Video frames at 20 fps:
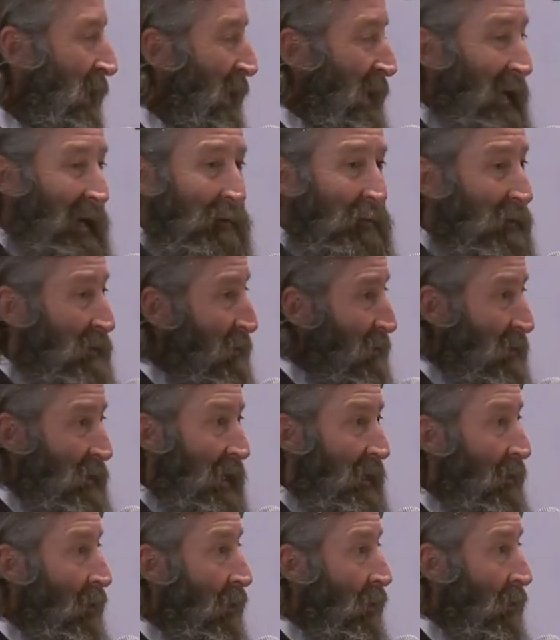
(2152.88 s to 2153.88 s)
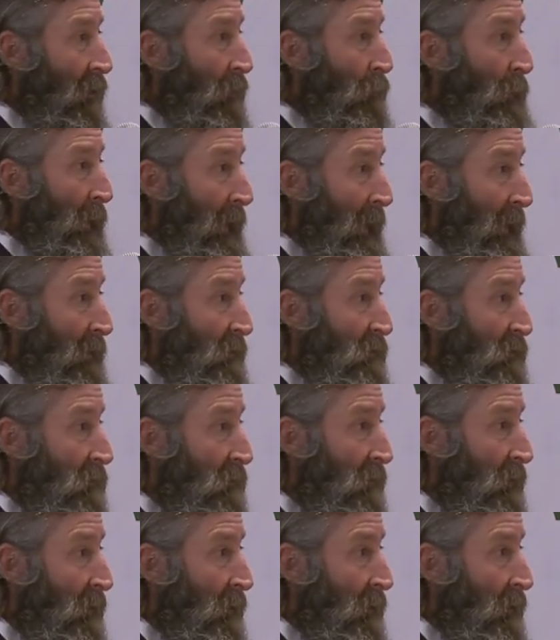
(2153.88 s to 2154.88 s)
I would just take a hard
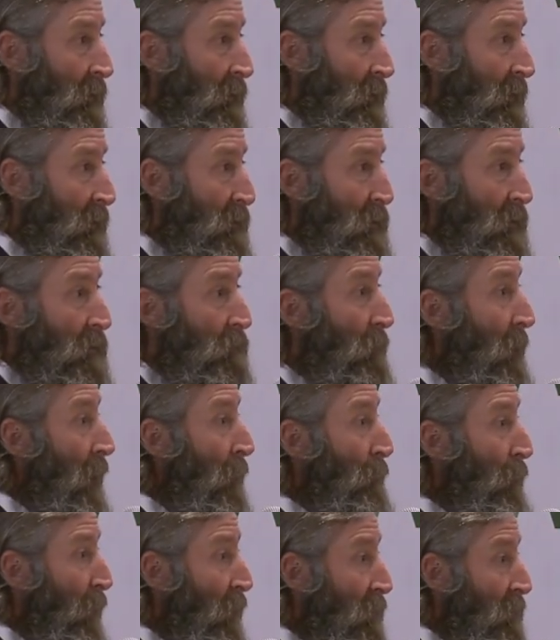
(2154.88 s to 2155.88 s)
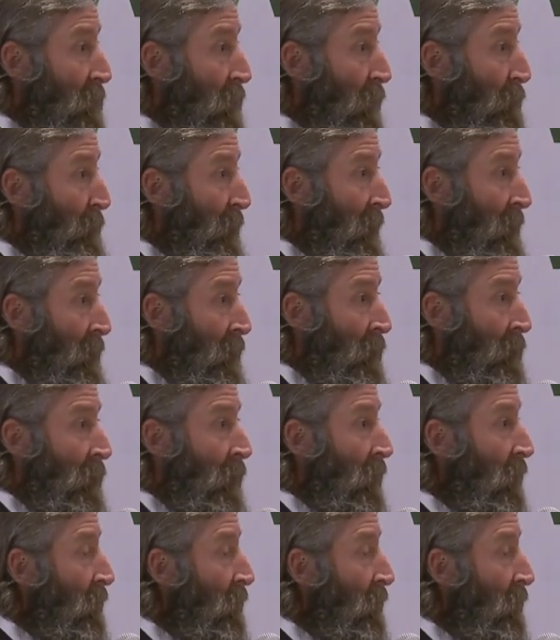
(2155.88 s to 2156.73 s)
pass. That's just my personal opinion.